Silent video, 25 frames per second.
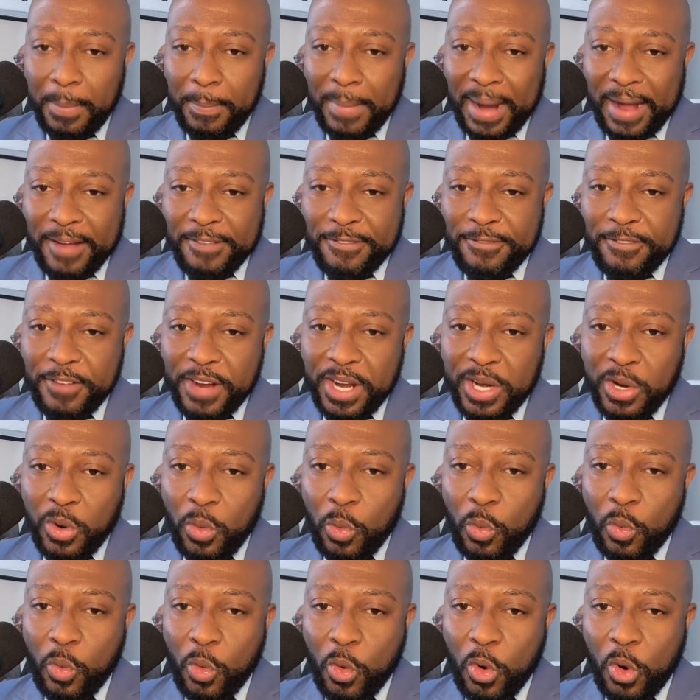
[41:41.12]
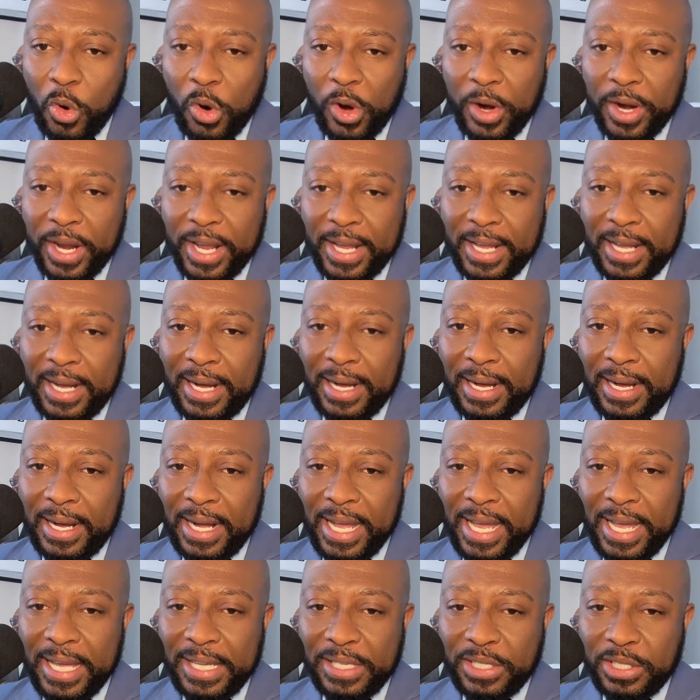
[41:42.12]
My friend Roy,
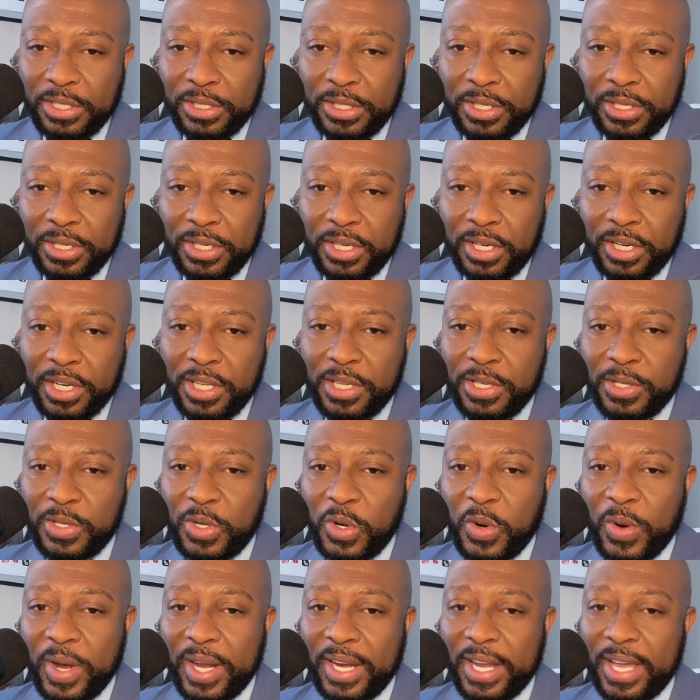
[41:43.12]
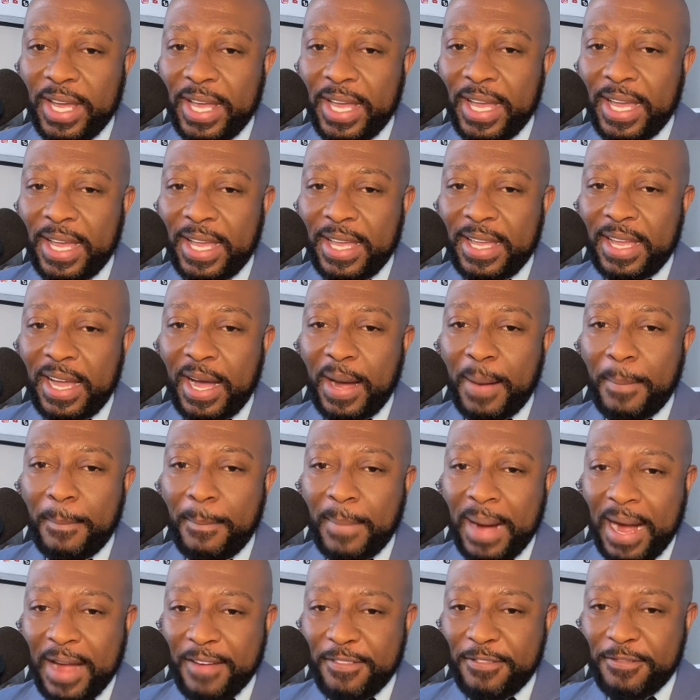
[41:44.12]
hey sir, how are you doing? Hey,
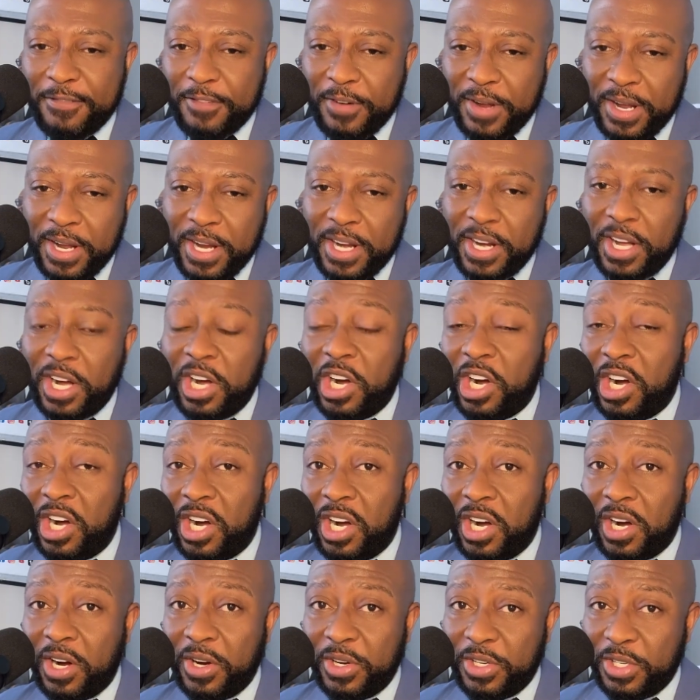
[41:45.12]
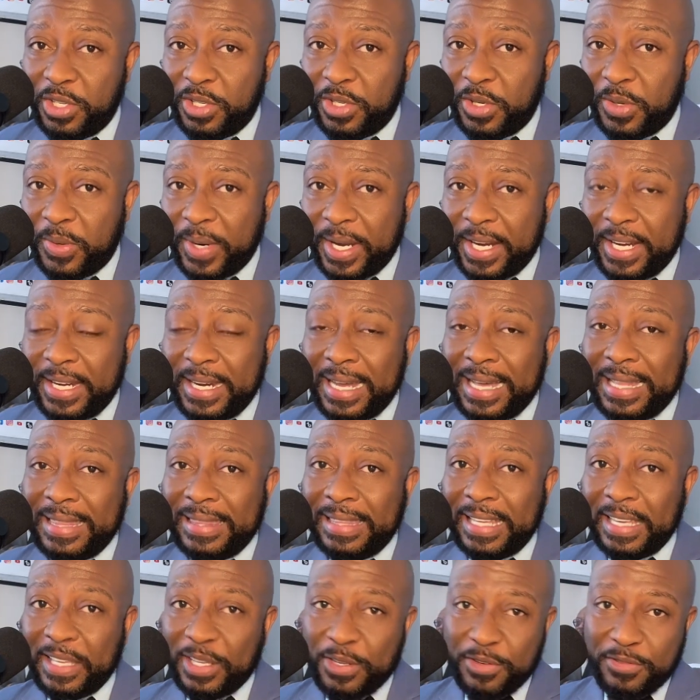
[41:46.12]
my friend, how are you doing?
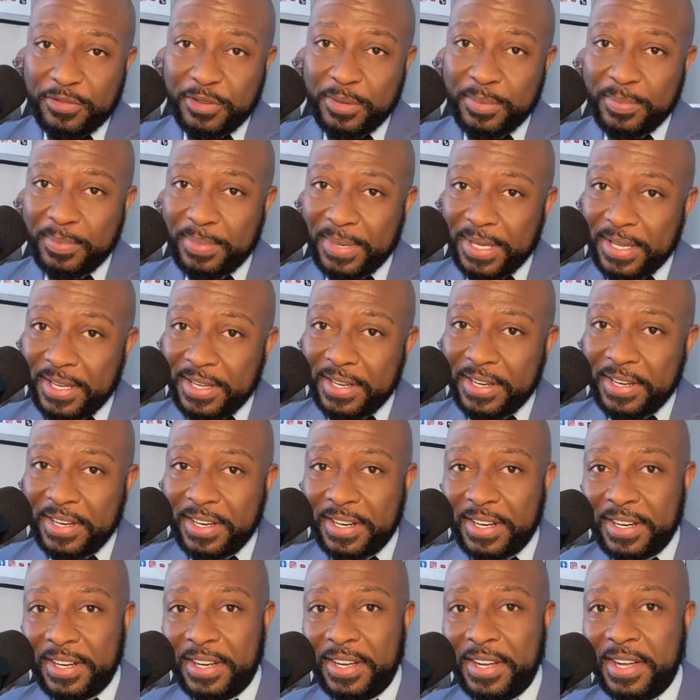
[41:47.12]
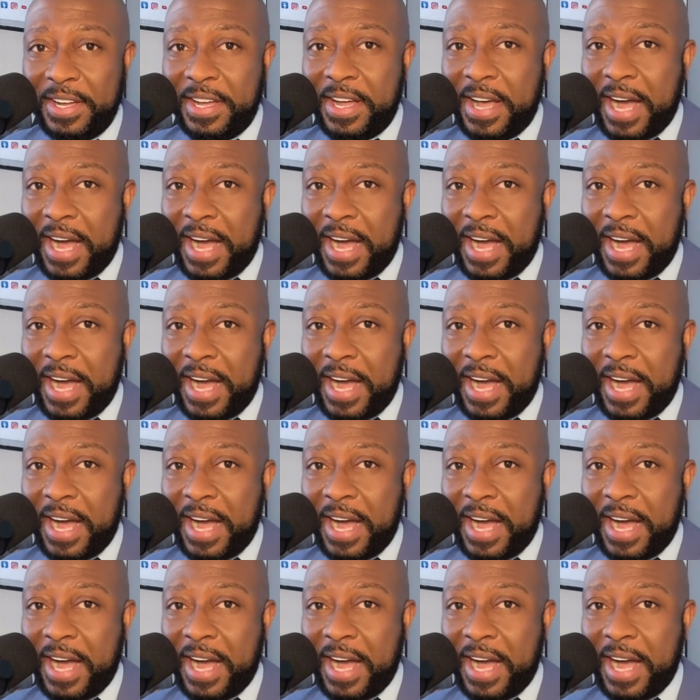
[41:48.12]
Thank you for being here.